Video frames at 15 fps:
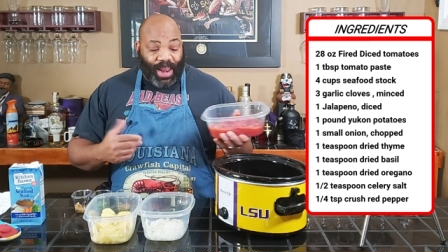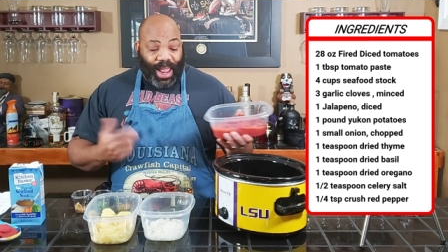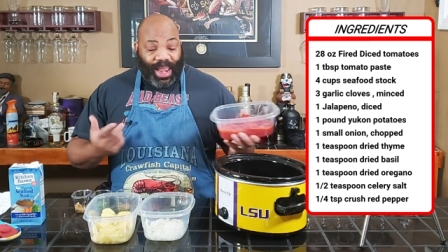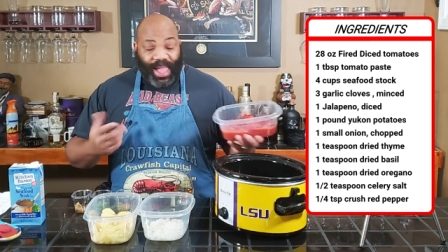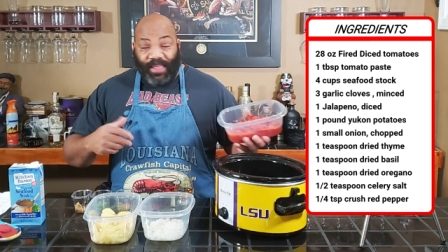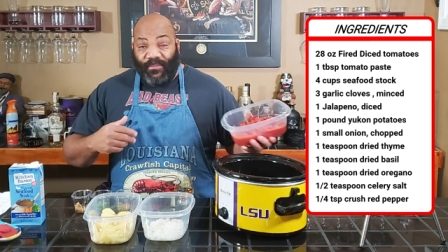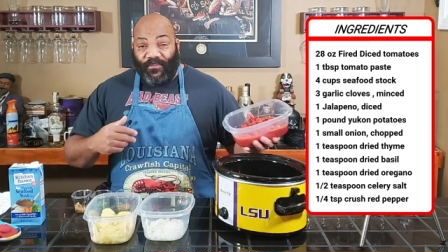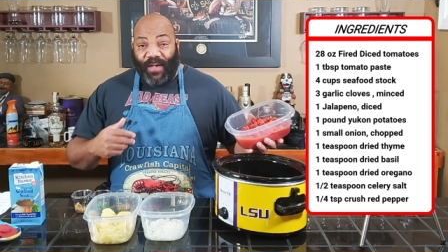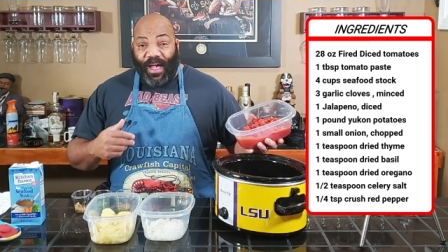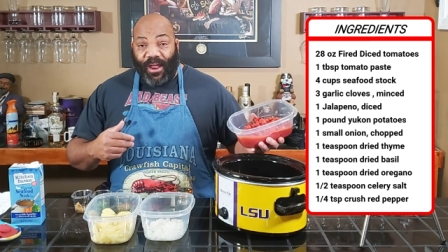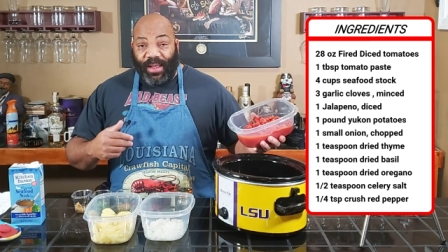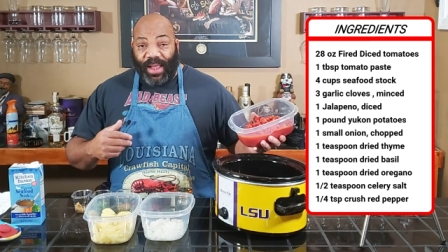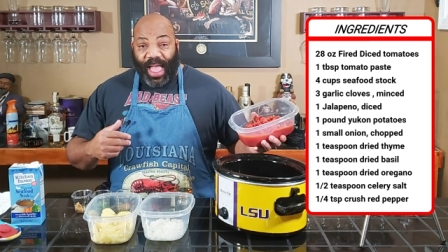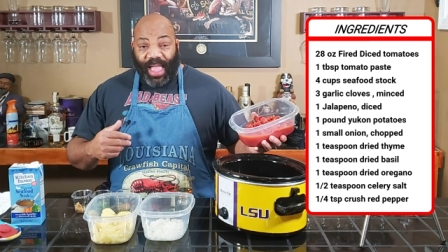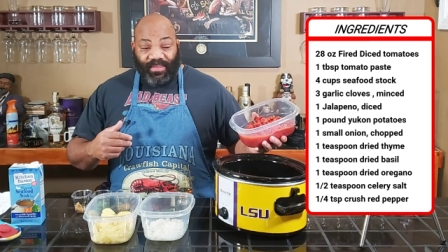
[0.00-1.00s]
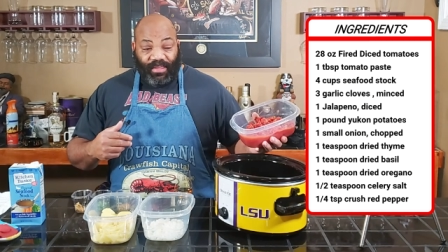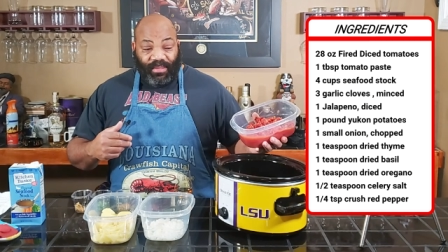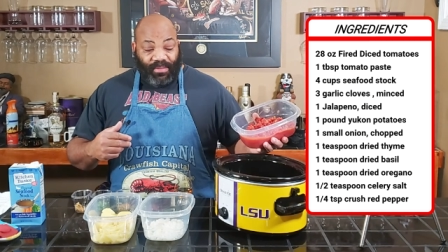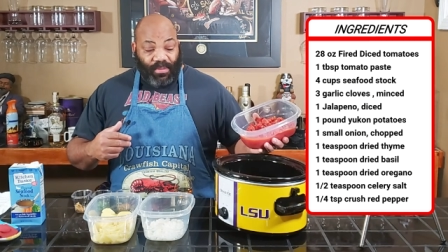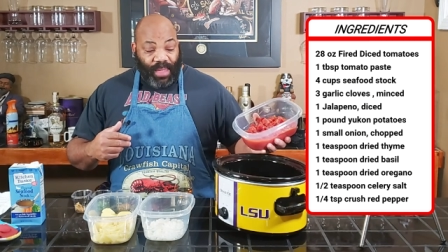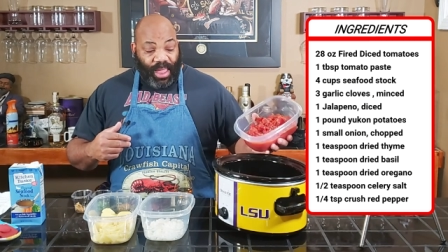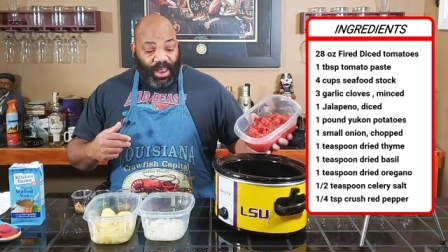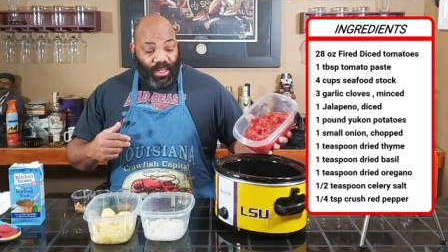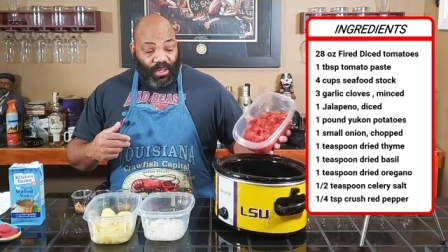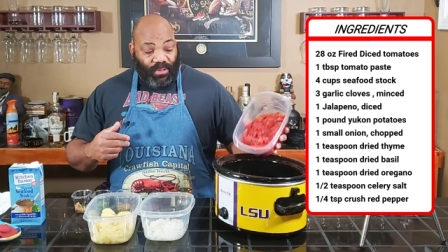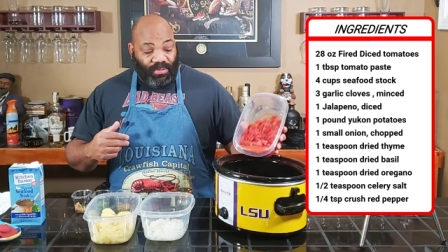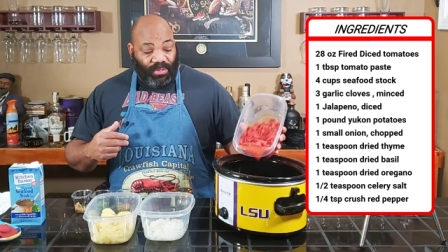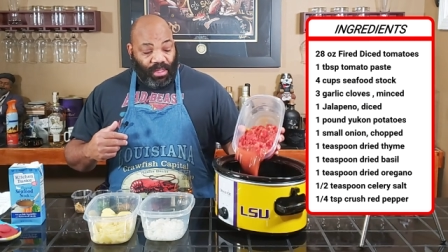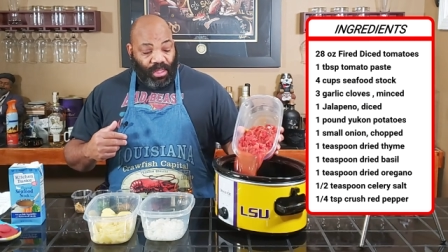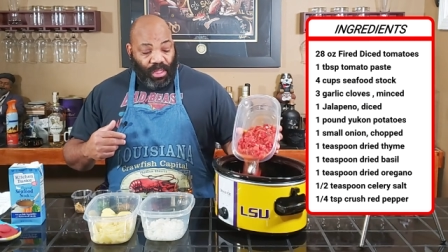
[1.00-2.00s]
but I like to fire diced
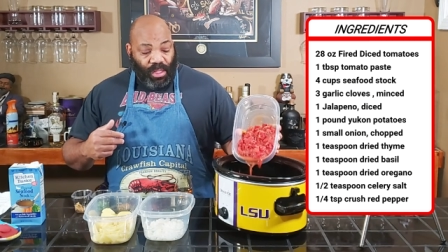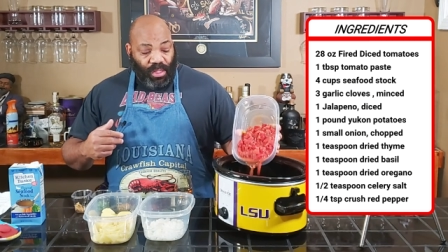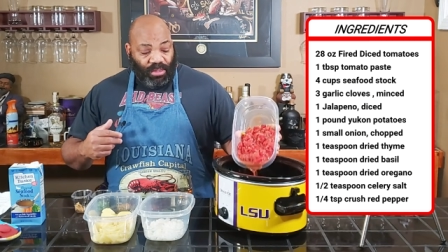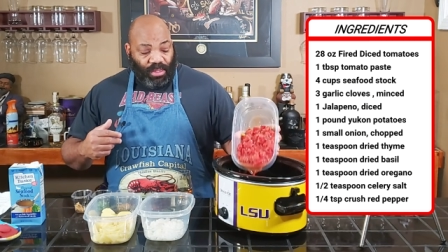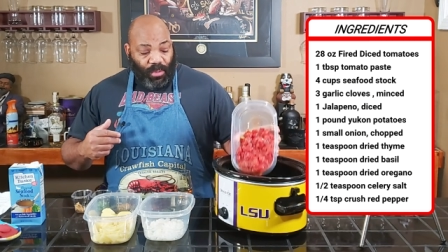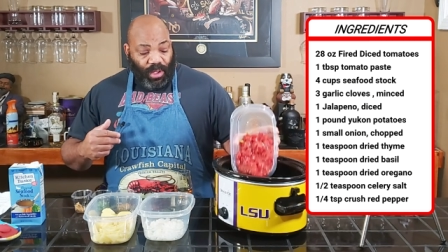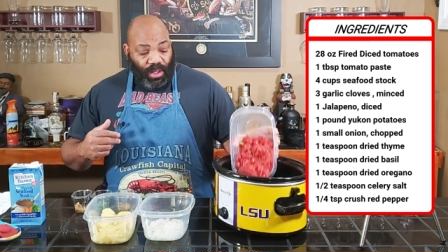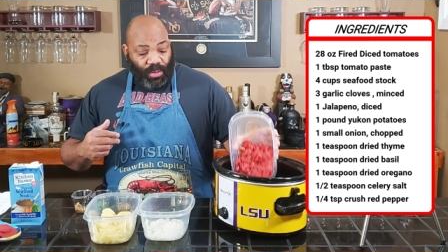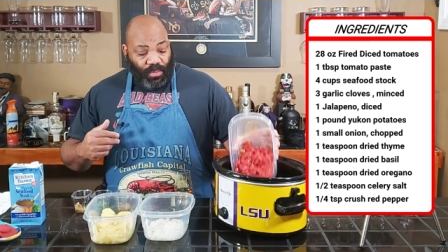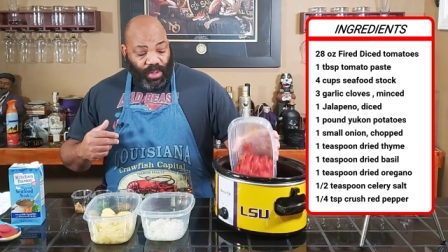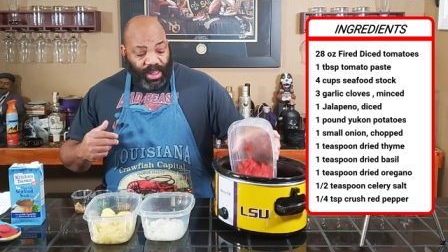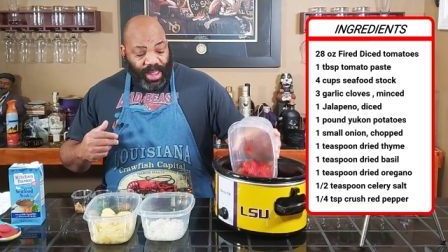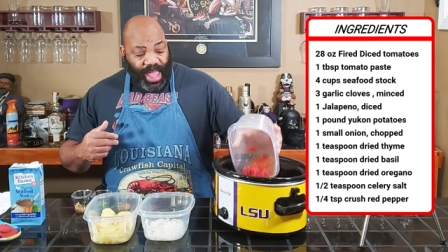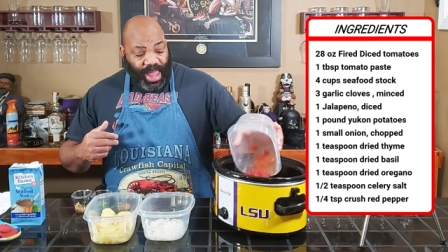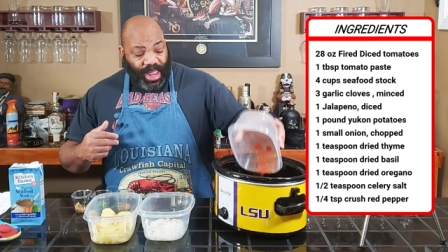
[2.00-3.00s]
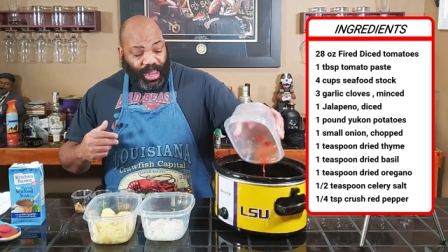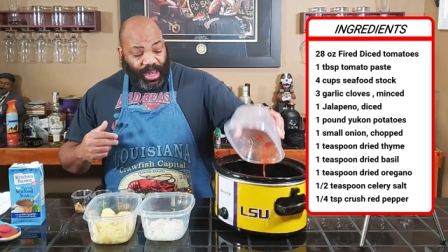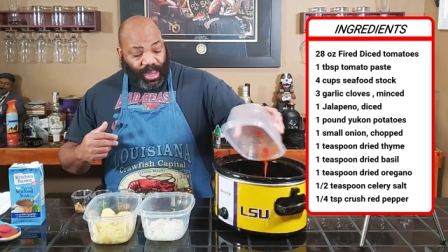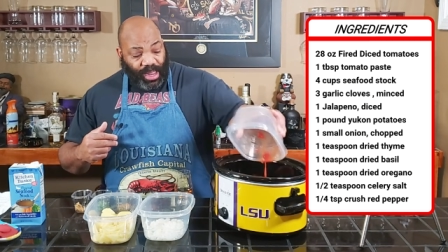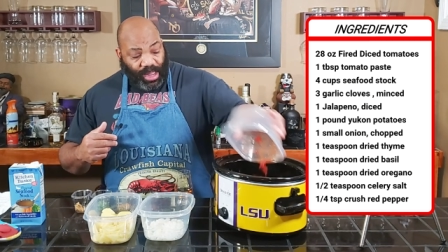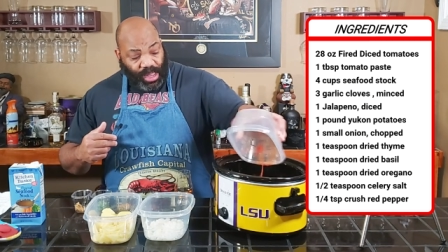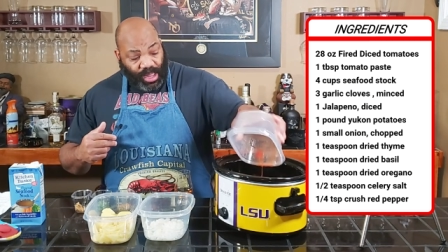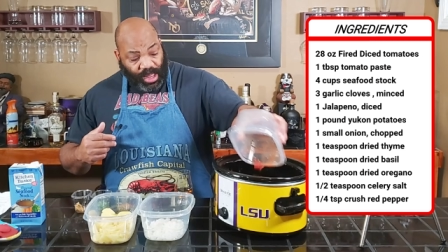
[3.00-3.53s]
tomatoes. So we're going to put that in